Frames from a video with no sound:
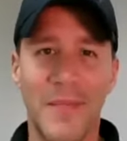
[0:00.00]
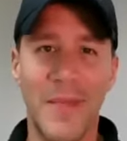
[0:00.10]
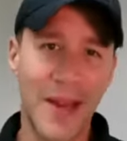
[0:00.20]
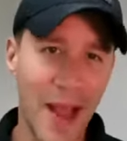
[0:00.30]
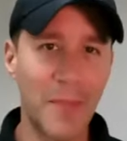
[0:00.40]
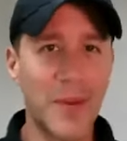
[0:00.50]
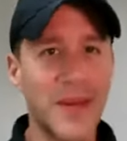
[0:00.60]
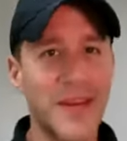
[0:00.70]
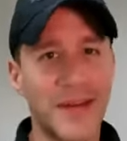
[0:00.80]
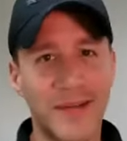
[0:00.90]
made a
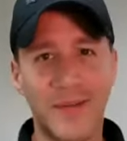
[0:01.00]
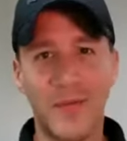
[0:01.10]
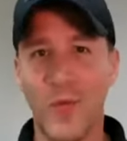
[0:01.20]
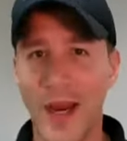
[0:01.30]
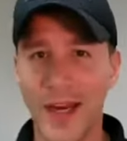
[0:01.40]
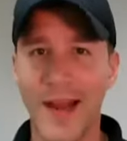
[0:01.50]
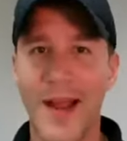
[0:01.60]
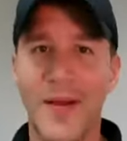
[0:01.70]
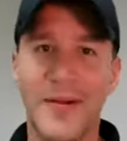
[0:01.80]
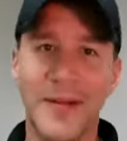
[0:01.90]
copy and whited it
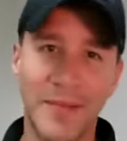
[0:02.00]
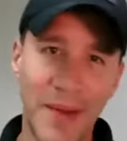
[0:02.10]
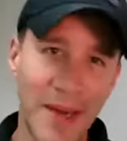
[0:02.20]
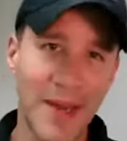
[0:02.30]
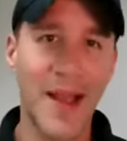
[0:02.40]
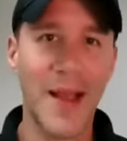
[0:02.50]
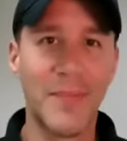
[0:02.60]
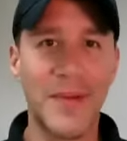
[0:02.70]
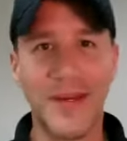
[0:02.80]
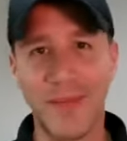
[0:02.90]
out and then made a
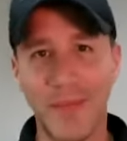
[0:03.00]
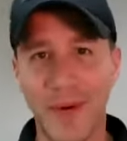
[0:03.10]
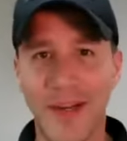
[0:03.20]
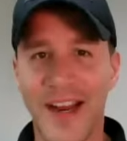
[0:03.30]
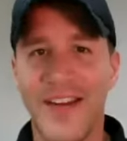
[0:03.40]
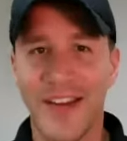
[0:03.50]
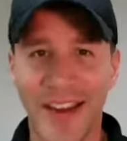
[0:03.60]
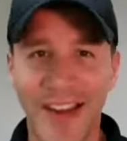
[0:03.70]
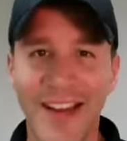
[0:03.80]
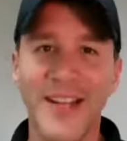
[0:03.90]
copy and put it in.
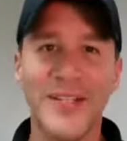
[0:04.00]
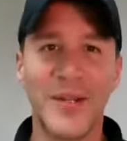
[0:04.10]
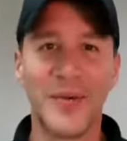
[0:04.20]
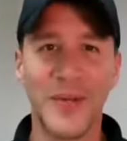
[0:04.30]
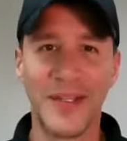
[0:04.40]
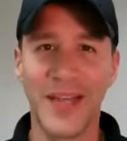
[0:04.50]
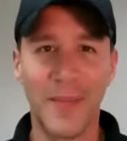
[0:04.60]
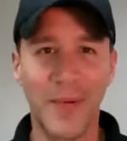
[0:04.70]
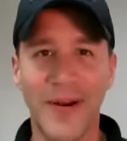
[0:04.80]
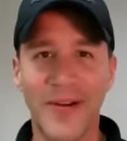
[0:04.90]
So with a
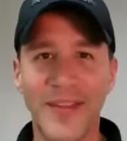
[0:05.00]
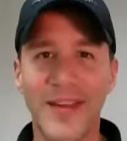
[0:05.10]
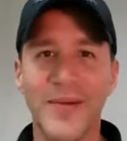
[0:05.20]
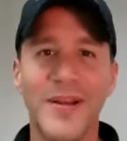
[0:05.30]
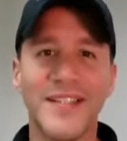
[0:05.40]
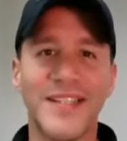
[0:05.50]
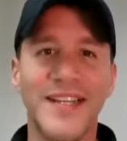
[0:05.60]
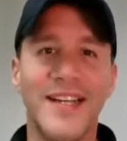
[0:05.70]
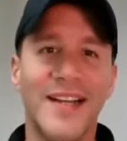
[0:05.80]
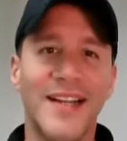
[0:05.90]
typewriter, I think it was. And
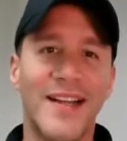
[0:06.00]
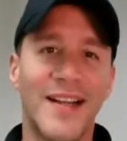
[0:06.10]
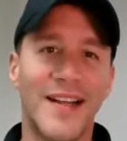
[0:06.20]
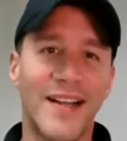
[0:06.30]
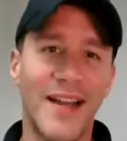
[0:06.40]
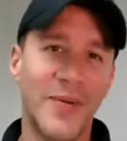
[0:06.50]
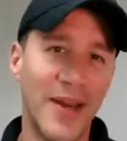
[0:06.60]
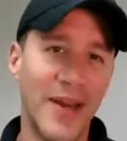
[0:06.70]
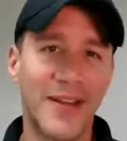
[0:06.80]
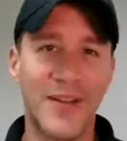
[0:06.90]

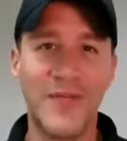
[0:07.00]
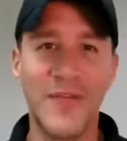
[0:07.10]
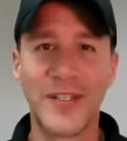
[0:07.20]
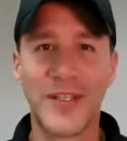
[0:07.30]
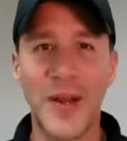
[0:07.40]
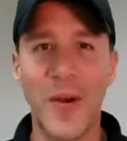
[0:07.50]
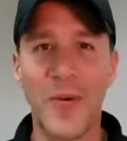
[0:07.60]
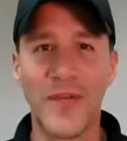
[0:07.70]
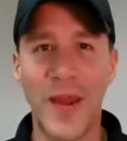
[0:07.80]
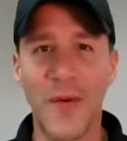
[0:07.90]
anyway, convinced the
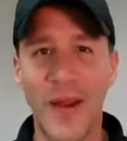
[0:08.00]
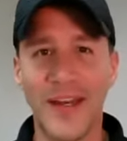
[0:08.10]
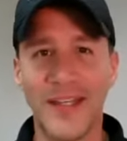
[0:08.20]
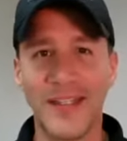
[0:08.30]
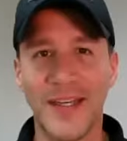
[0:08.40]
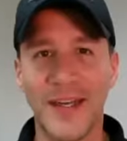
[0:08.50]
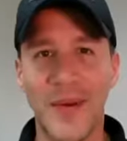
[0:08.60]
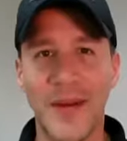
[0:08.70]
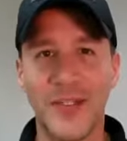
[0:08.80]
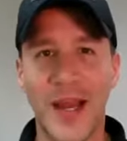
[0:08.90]
owner of that Wendy's to give
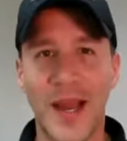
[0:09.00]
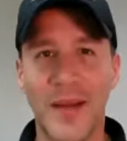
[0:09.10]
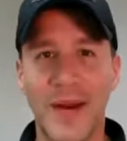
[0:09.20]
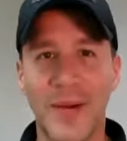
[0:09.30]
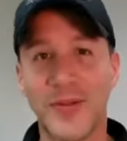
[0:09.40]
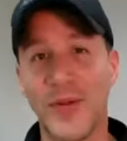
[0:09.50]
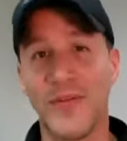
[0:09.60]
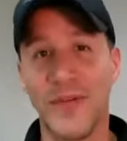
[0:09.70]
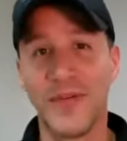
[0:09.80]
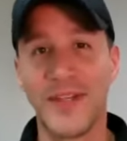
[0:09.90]
me a job, and I was only
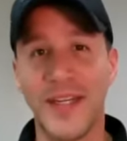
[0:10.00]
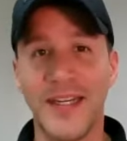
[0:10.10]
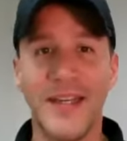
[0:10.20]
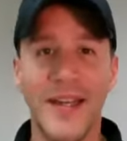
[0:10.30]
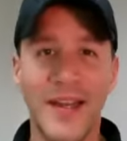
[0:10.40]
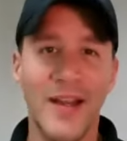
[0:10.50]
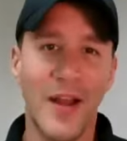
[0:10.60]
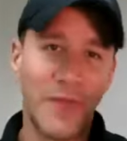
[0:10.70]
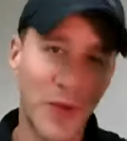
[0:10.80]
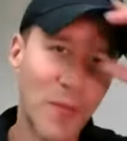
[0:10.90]
15,
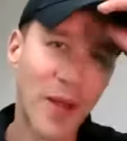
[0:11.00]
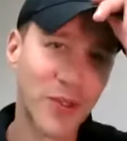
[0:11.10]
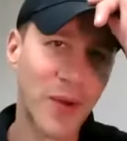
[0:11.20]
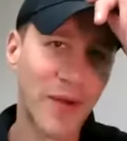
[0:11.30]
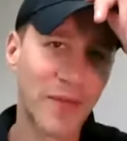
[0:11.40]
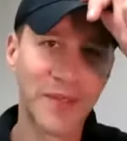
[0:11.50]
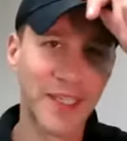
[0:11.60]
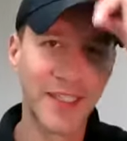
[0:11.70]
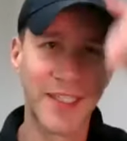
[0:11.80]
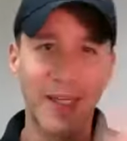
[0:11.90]
a few months away from
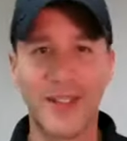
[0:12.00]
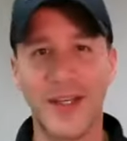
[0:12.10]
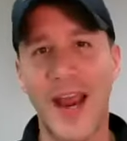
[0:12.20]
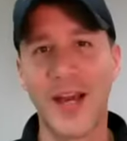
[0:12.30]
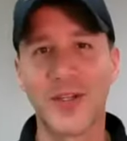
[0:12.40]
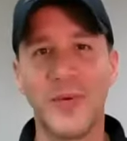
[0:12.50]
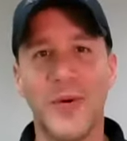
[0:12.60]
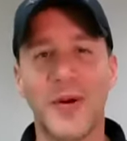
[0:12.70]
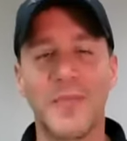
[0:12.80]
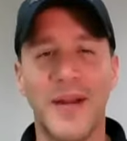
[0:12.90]
16 to actually
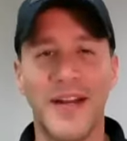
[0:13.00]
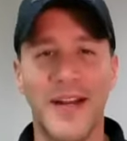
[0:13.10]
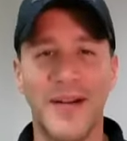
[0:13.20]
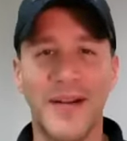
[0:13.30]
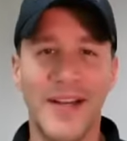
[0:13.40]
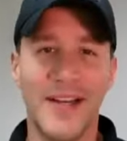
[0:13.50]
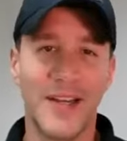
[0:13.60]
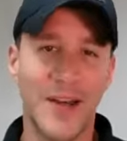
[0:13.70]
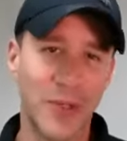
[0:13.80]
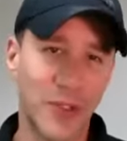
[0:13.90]
work. But I
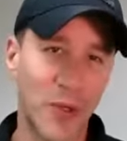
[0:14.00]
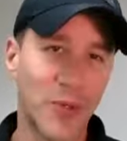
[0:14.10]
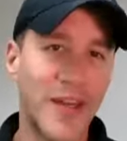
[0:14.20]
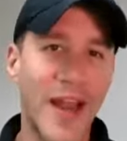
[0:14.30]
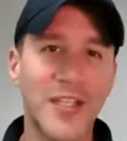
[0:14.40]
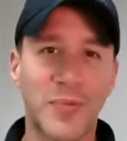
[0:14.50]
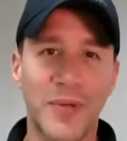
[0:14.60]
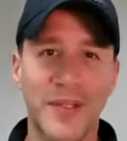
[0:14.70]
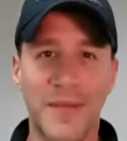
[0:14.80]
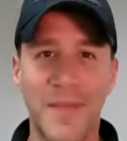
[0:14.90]
was so
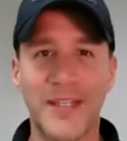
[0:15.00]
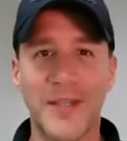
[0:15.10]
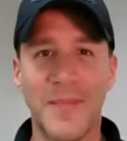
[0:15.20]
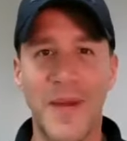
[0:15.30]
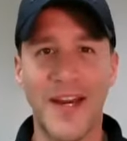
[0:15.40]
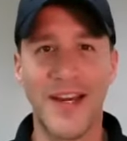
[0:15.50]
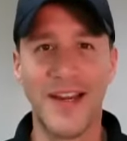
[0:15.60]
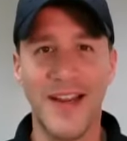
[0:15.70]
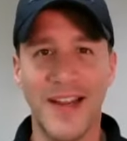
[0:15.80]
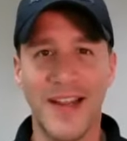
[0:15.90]
desperate to make some money
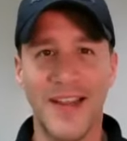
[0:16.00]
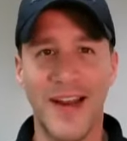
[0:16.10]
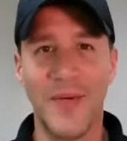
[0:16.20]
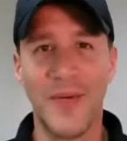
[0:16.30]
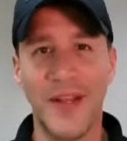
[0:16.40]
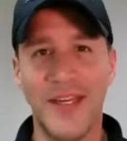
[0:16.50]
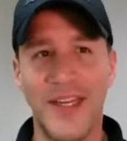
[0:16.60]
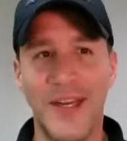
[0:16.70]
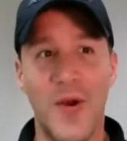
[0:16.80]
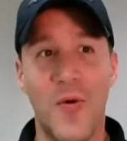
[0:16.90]
that I really
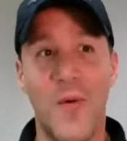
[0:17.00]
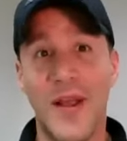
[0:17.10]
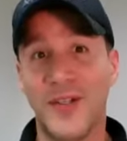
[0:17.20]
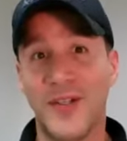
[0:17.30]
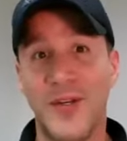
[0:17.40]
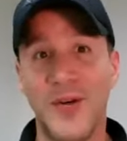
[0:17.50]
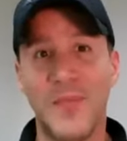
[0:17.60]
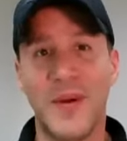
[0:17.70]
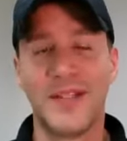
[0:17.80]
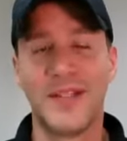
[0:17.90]
didn't know what else to
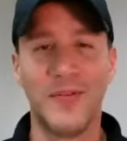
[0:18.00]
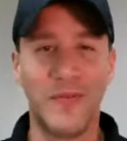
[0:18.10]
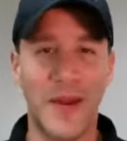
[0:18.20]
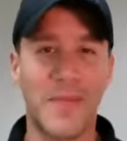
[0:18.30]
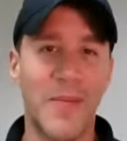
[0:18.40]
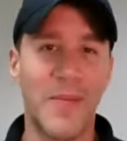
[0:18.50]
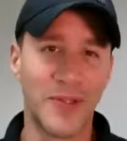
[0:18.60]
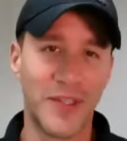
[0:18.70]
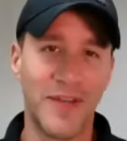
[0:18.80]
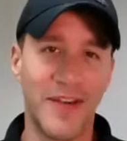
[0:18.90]
do but to fake my birth
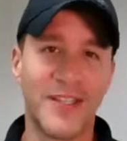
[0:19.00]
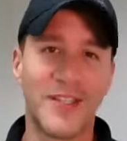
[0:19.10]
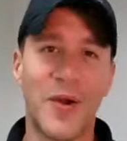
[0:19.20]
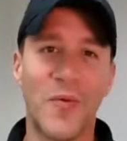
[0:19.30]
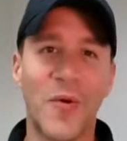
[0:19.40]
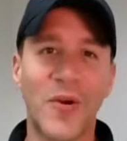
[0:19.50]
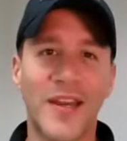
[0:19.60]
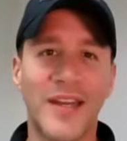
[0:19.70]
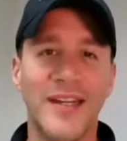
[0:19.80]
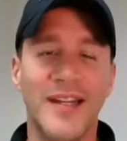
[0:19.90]
certificate and start
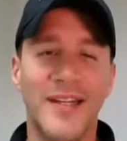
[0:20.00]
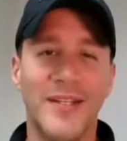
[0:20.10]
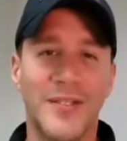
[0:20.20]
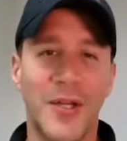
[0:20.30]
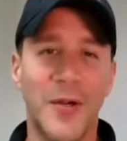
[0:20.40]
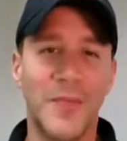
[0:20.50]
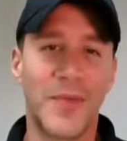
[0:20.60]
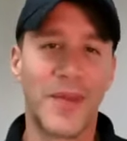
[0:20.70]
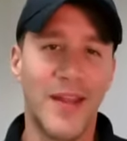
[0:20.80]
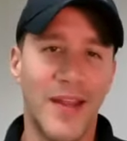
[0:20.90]
working. So,
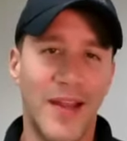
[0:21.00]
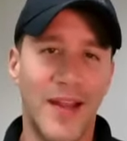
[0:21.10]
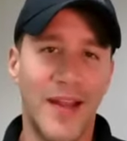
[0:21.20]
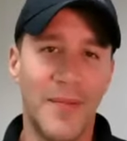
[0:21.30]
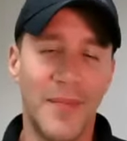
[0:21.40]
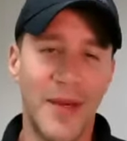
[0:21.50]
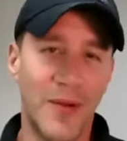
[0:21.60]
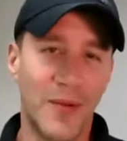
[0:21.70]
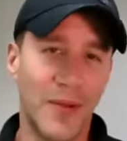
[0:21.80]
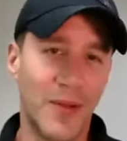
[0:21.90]

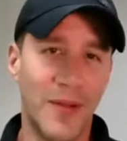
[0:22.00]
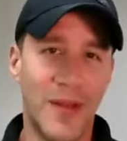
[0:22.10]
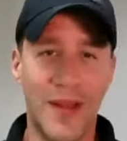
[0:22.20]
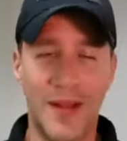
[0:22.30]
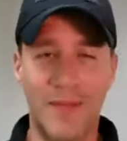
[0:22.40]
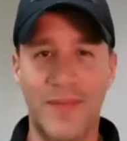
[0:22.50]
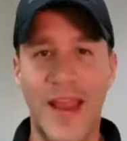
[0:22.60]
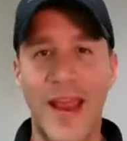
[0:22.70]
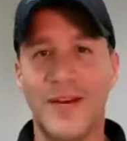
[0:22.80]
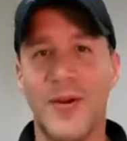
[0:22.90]

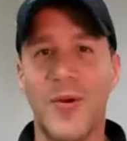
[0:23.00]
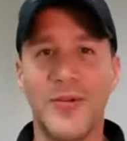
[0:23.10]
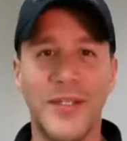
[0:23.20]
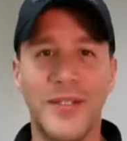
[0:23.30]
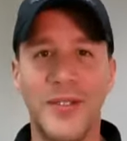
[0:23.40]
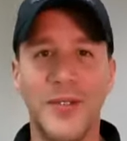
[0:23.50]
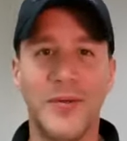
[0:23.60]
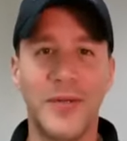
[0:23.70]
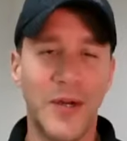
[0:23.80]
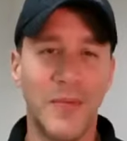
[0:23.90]
that goes
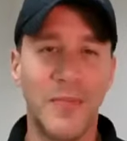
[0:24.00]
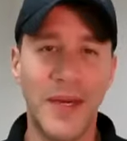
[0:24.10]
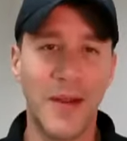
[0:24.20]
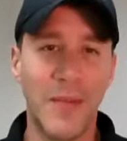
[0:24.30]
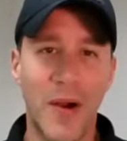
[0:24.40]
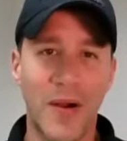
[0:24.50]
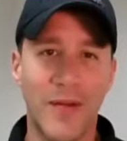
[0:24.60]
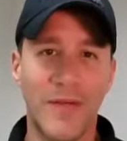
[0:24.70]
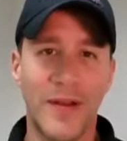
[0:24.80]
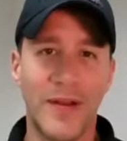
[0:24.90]
into, being a part
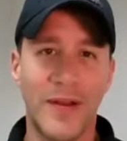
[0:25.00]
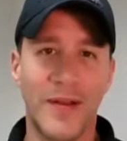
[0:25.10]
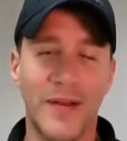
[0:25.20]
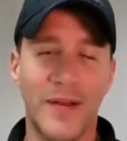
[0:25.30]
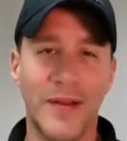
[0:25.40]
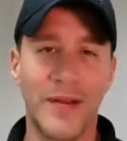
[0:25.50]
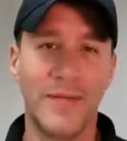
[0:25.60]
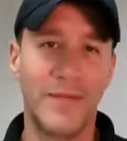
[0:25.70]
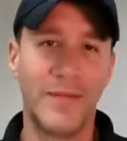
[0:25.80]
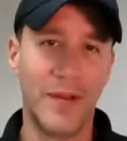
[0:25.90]
of
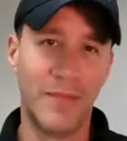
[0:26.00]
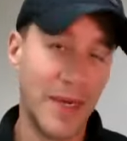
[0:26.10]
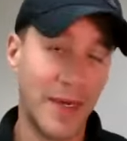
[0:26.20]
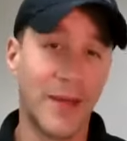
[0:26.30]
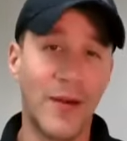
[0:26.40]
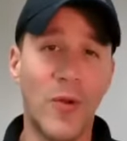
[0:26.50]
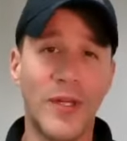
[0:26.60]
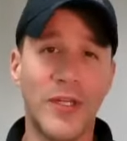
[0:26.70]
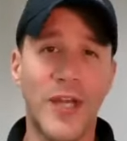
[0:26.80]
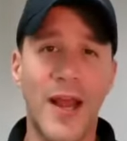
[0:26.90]
being an
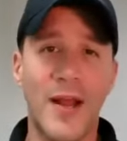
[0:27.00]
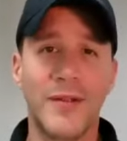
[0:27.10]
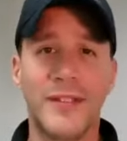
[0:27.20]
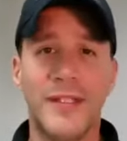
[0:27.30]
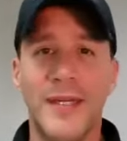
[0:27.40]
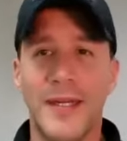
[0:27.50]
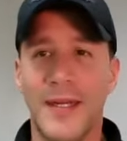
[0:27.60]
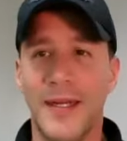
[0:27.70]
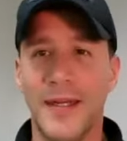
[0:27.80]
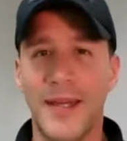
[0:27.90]
only child,
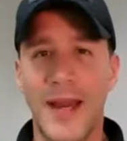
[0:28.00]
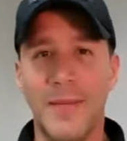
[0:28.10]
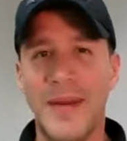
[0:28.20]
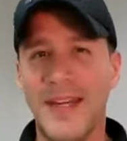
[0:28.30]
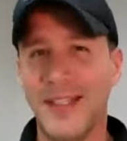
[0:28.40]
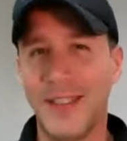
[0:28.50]
kind of being